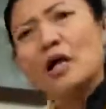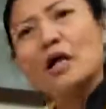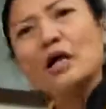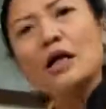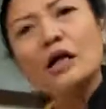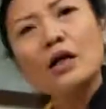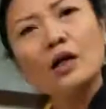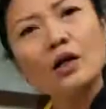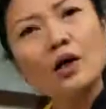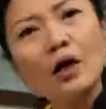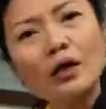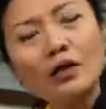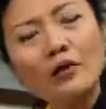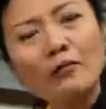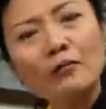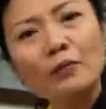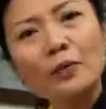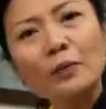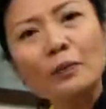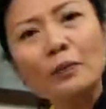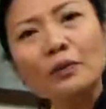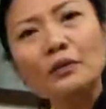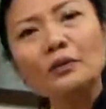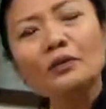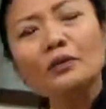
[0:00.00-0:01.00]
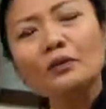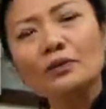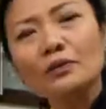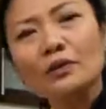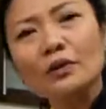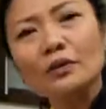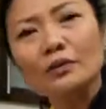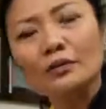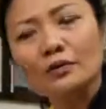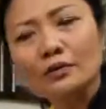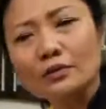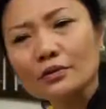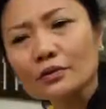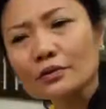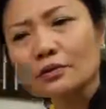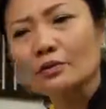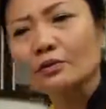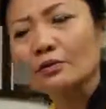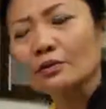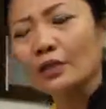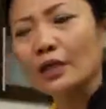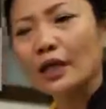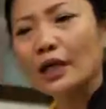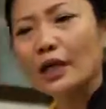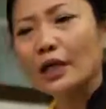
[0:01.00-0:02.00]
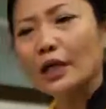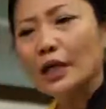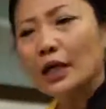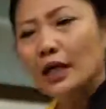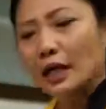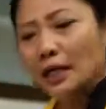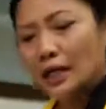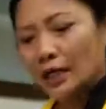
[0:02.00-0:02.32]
A lot of people do not know that